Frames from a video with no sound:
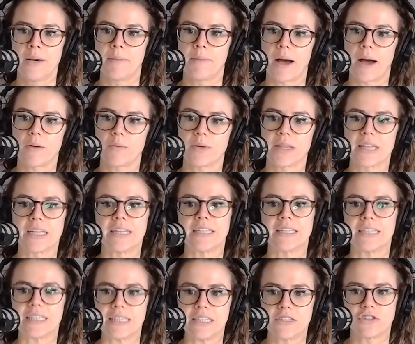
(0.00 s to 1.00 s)
But
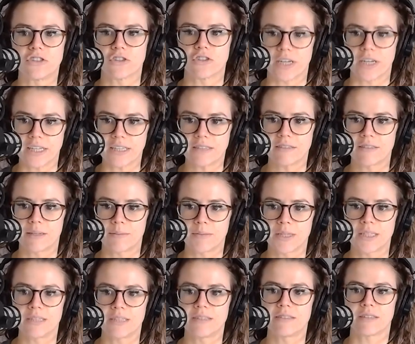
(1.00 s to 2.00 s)
within each training
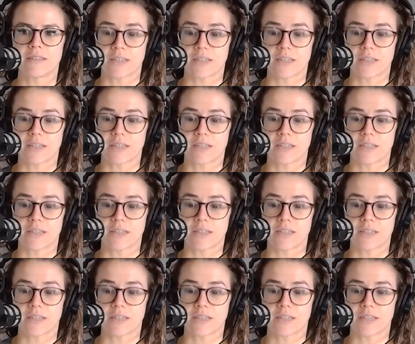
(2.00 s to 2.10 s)
stimulus,